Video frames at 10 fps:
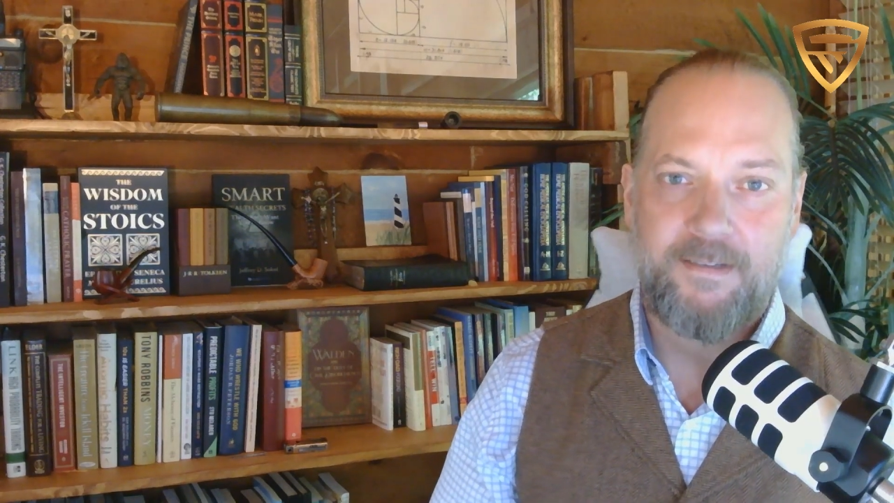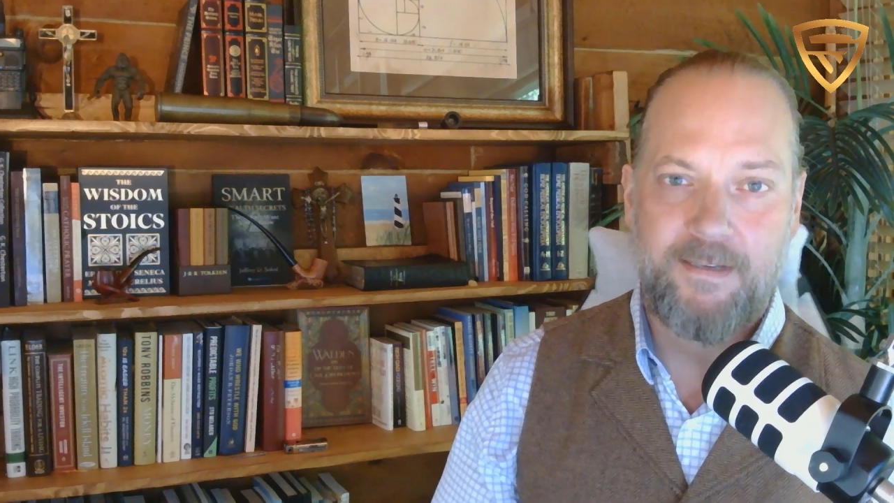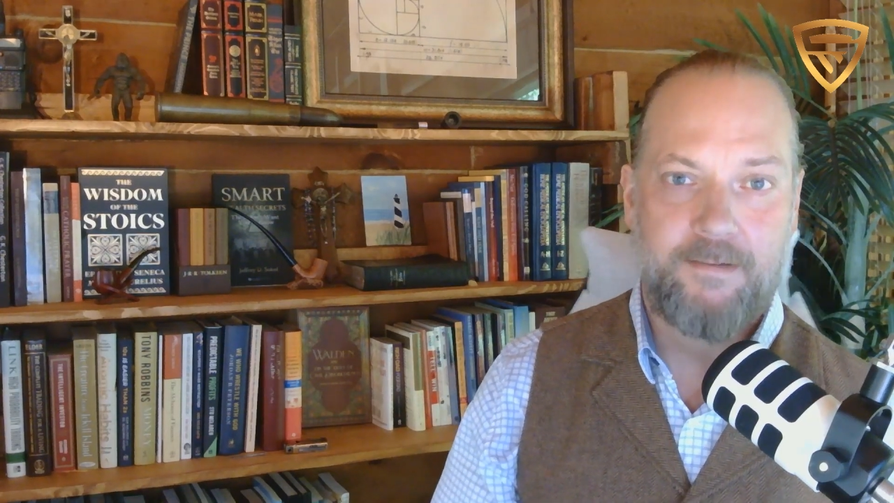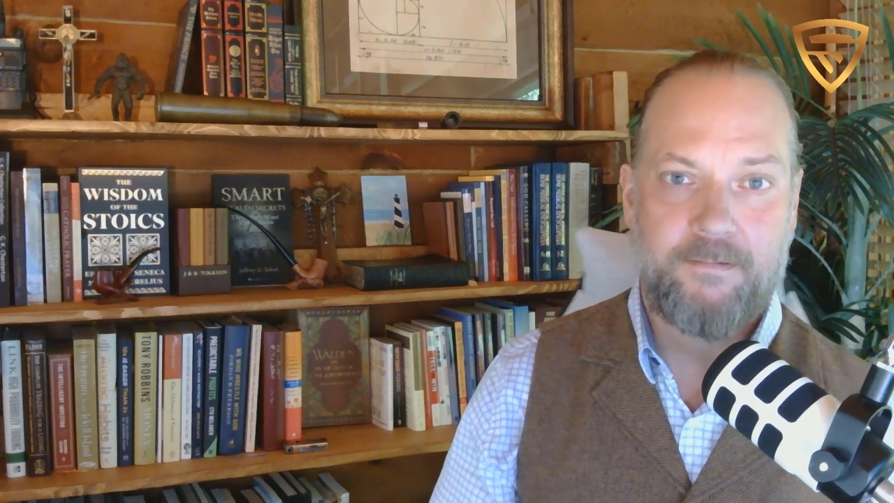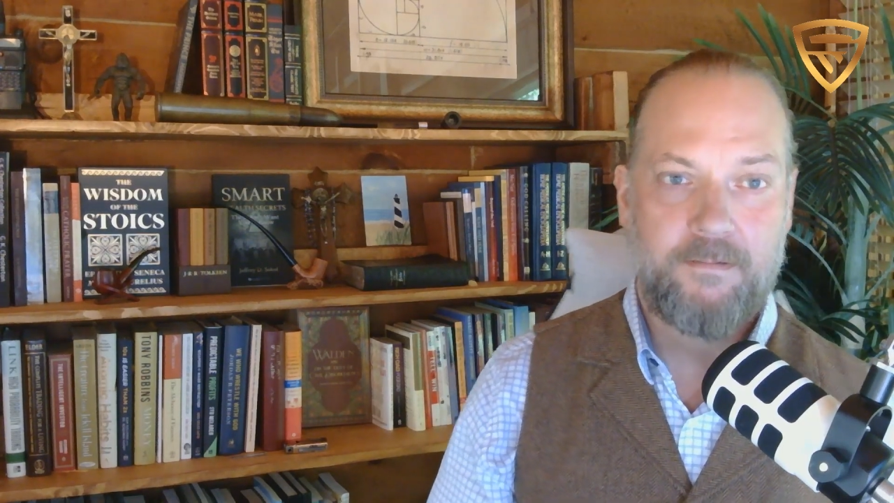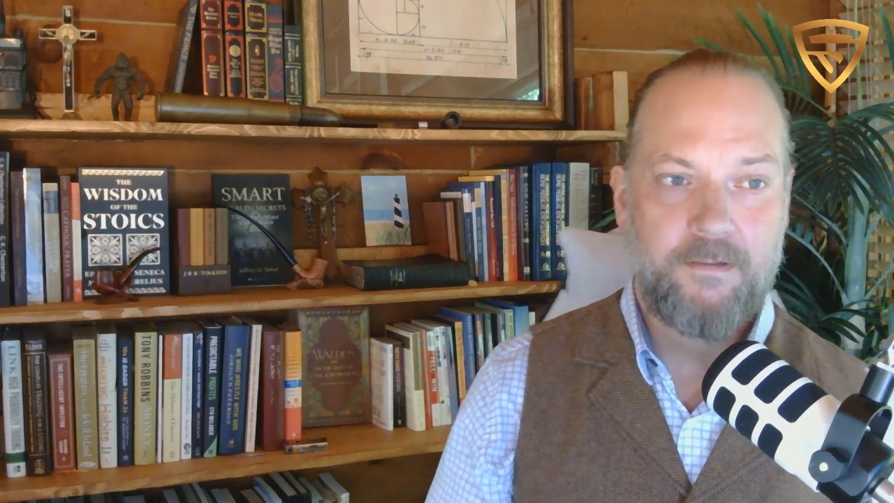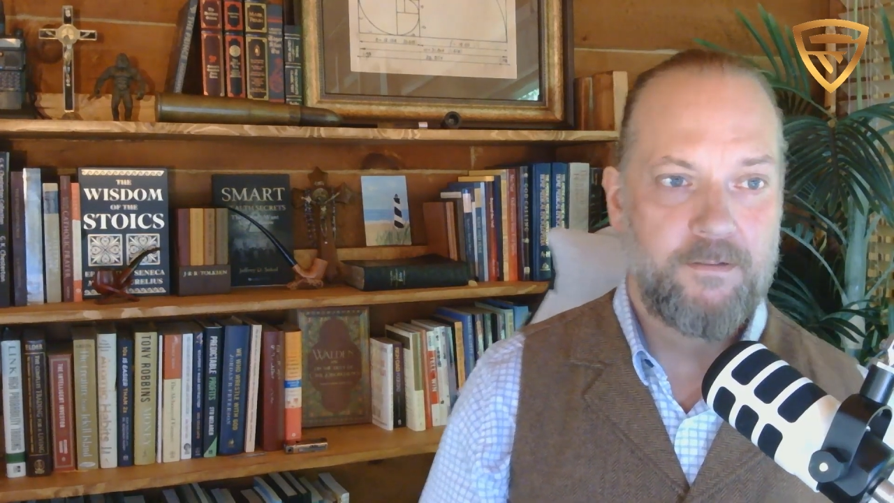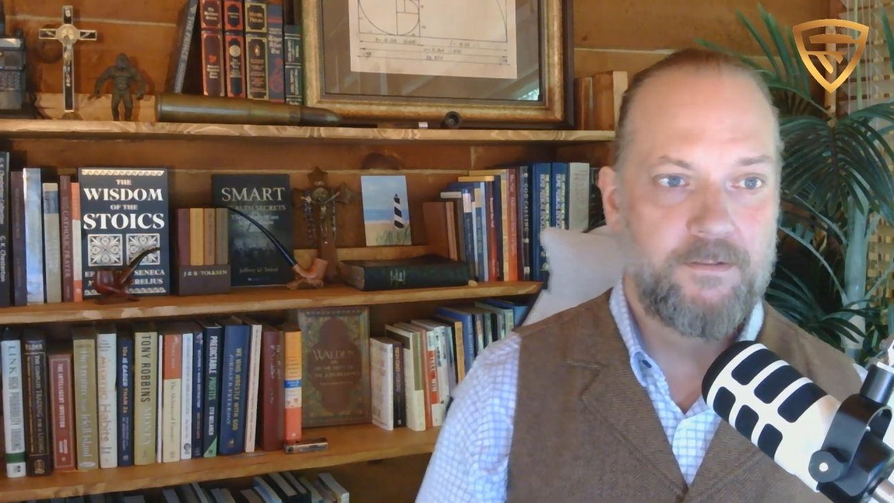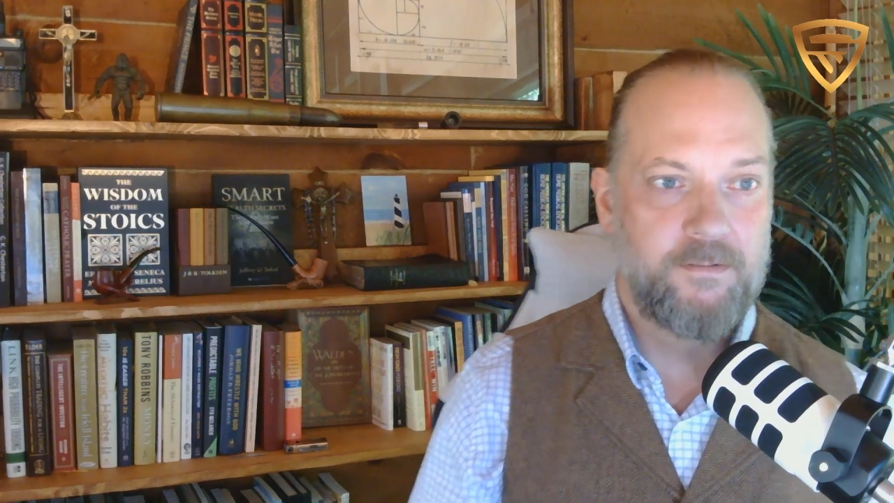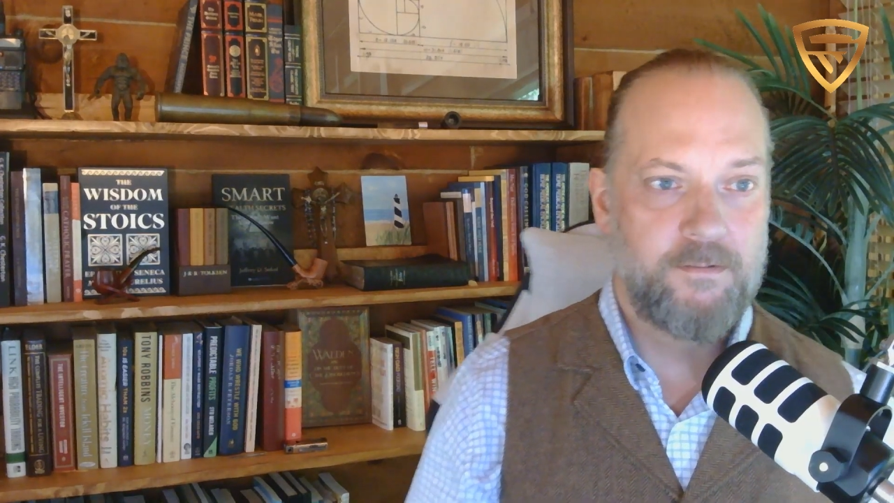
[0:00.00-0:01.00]
in
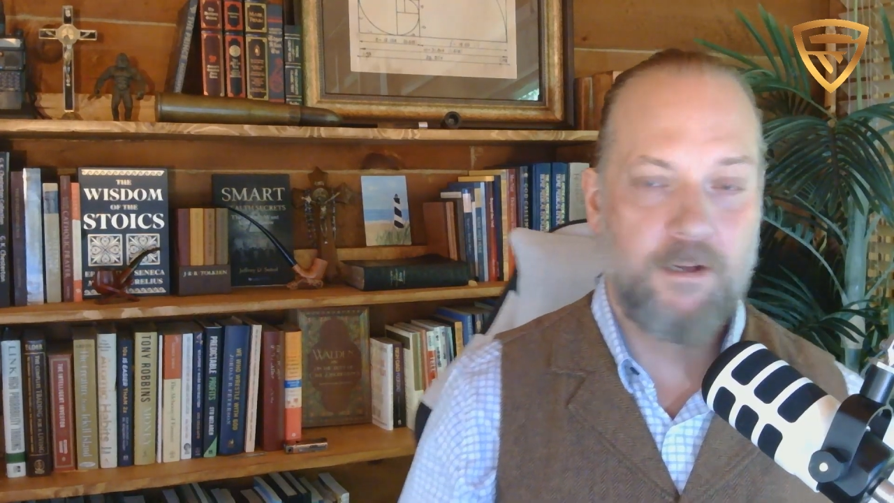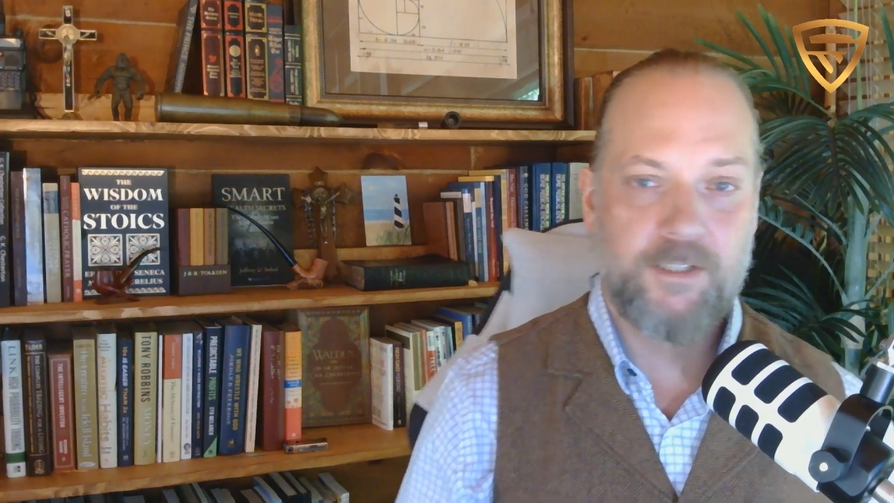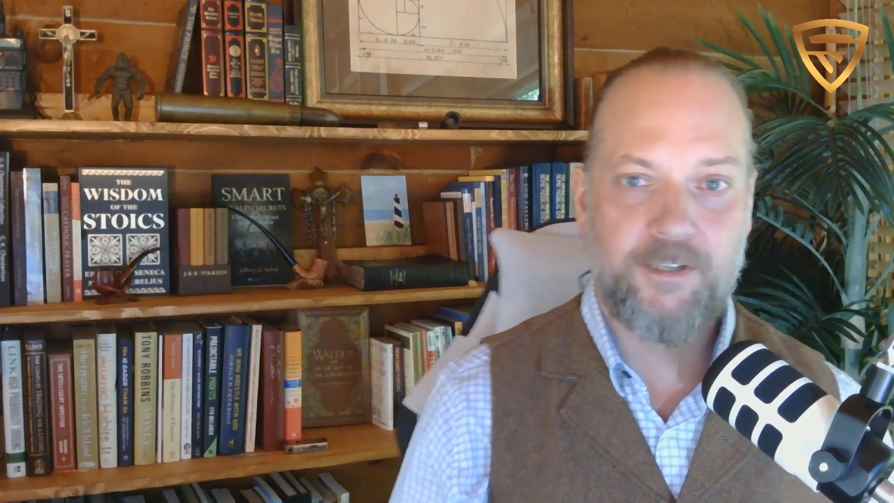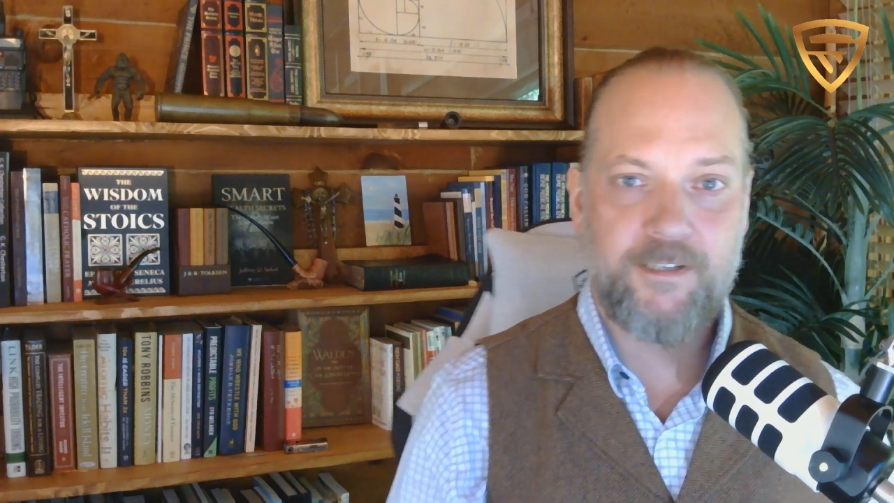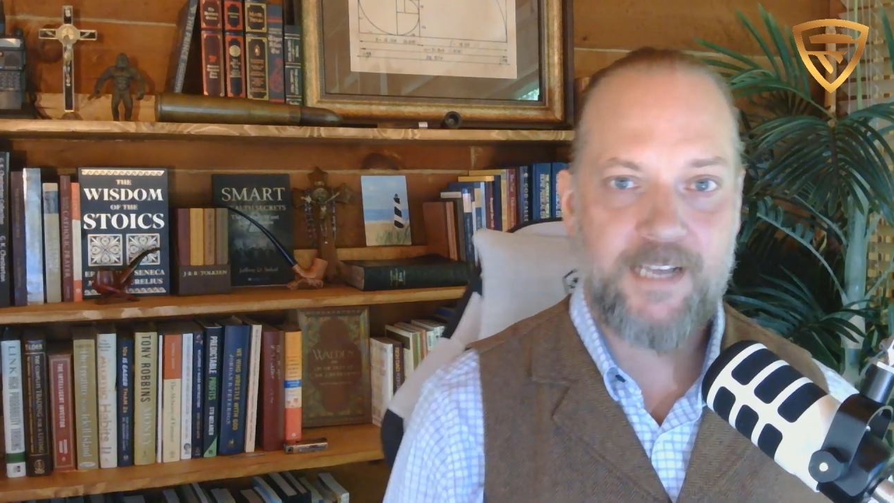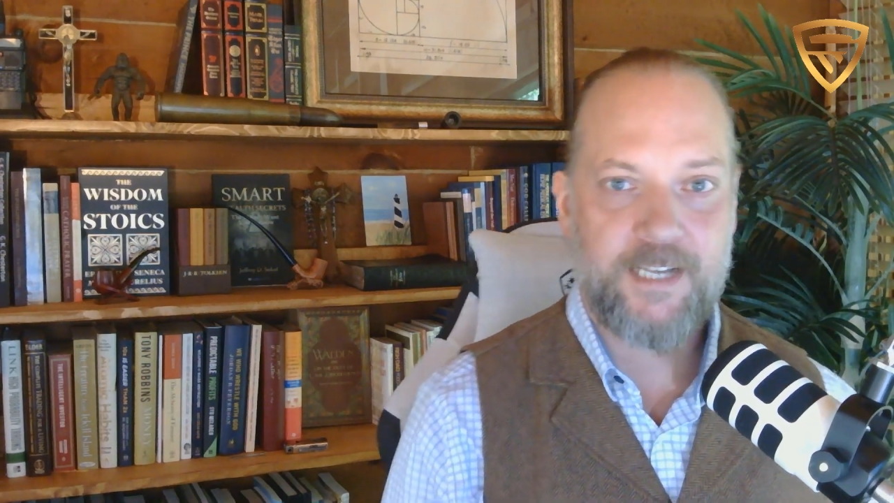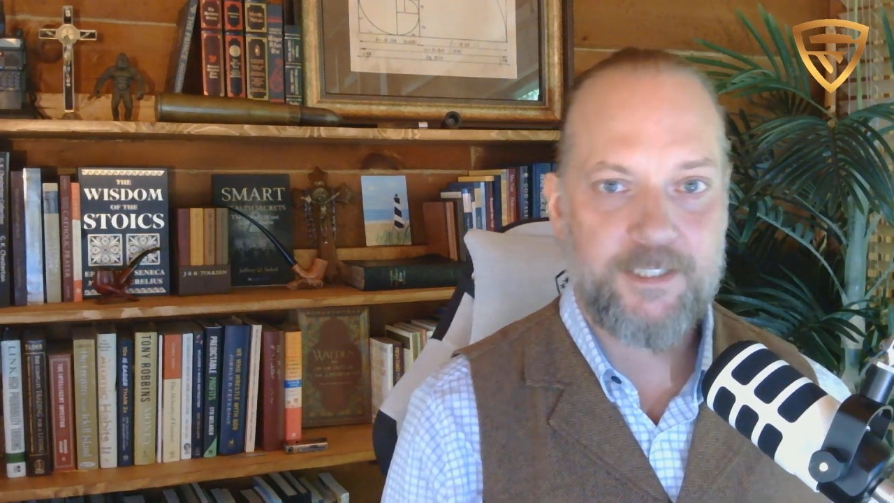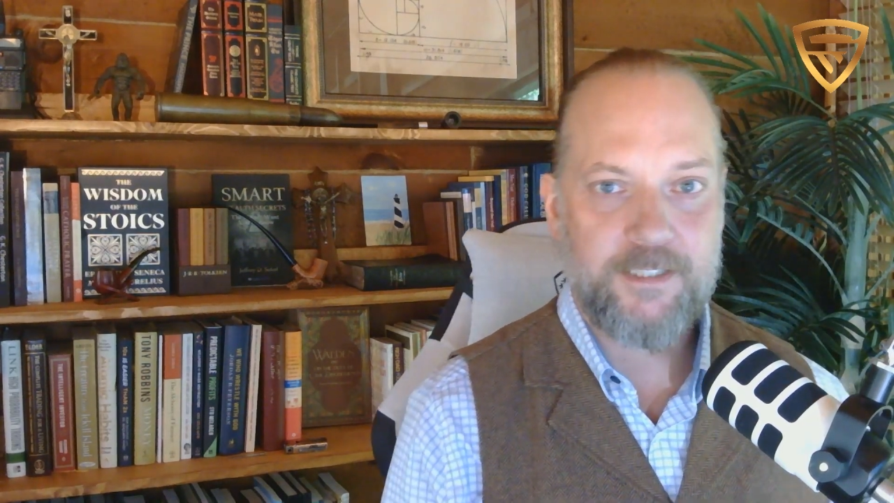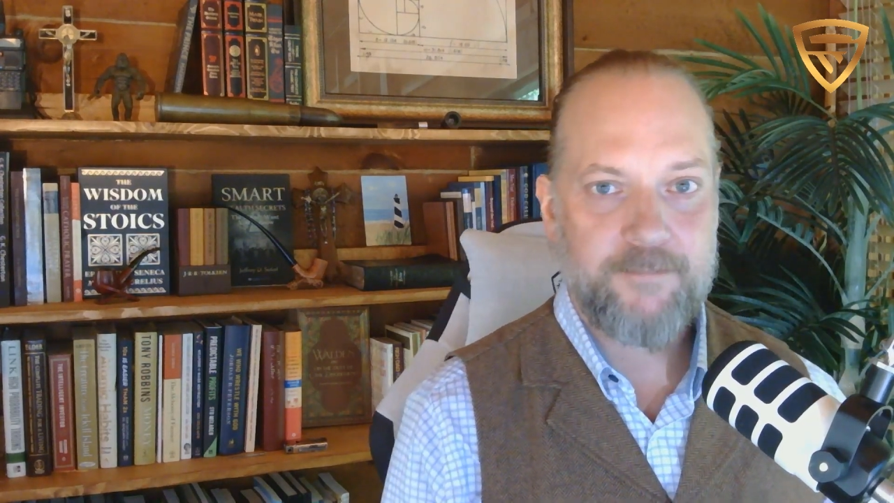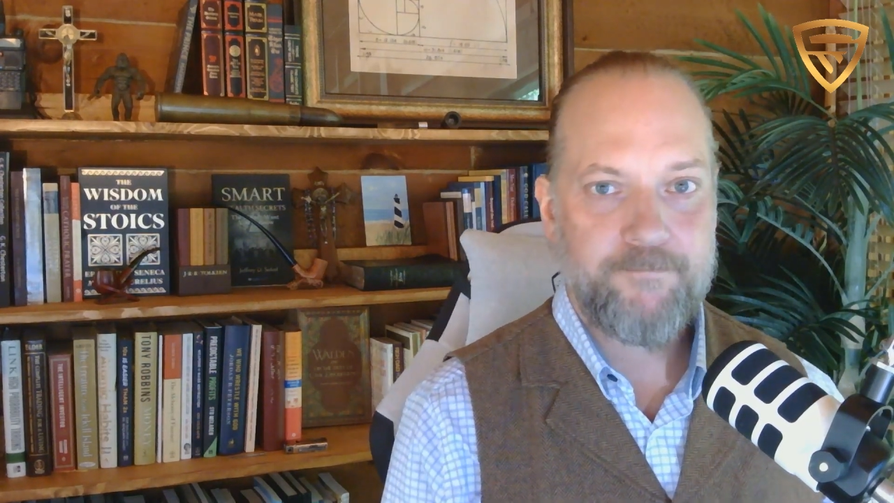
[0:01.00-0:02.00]
lost
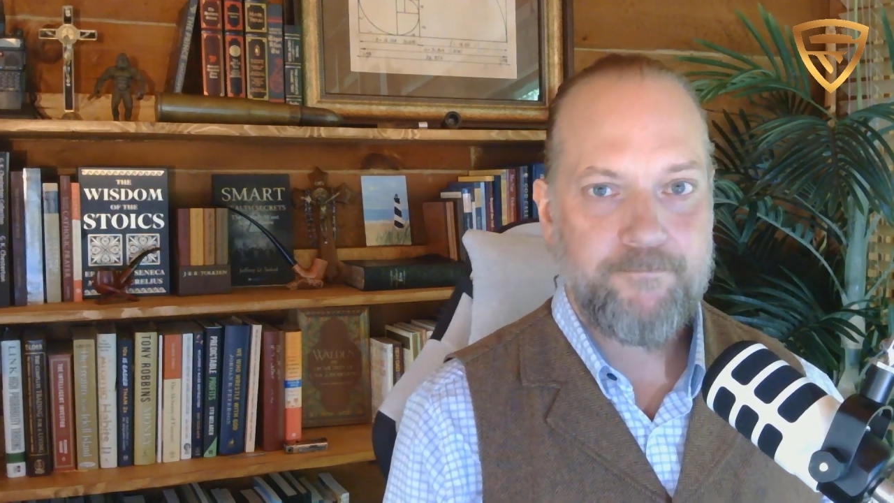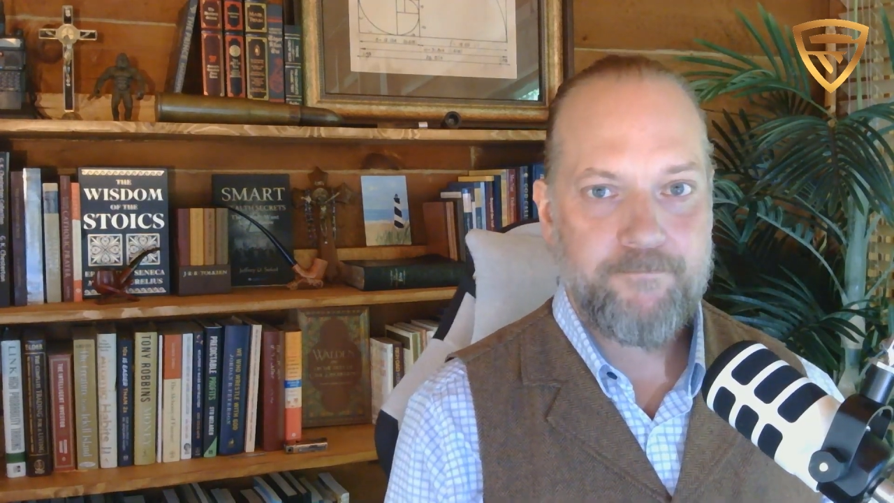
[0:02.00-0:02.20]
transactions,